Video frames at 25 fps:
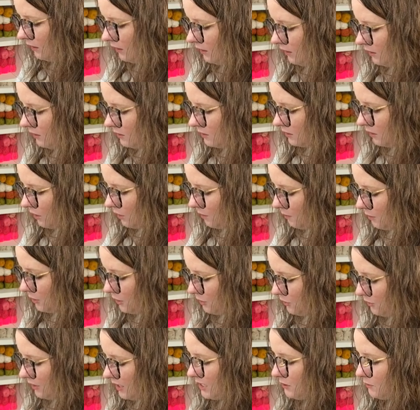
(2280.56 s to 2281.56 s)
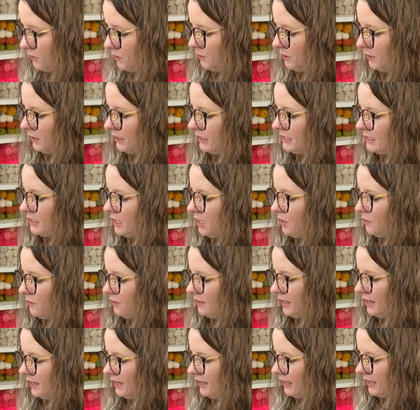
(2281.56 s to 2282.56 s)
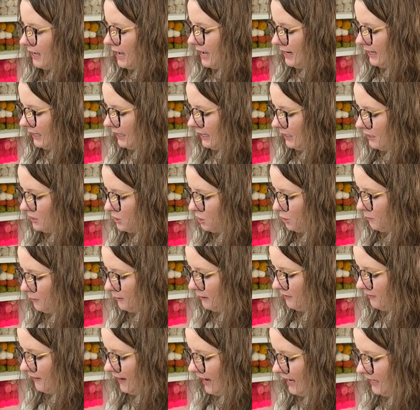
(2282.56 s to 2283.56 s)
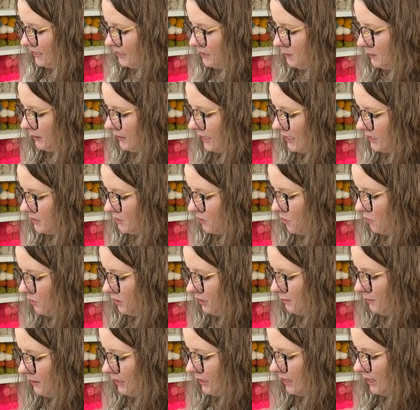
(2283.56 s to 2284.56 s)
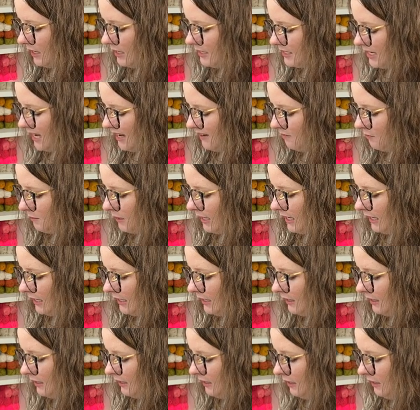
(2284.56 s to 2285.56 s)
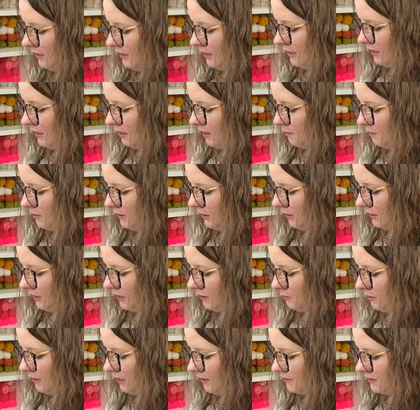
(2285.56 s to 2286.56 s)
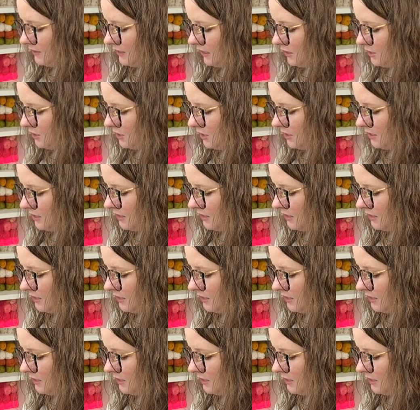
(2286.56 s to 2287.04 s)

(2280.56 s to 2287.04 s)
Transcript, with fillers: So I'm going to do this one really slow, and then it'll kind of get super fast, but that's only because I've made a billion puff stitches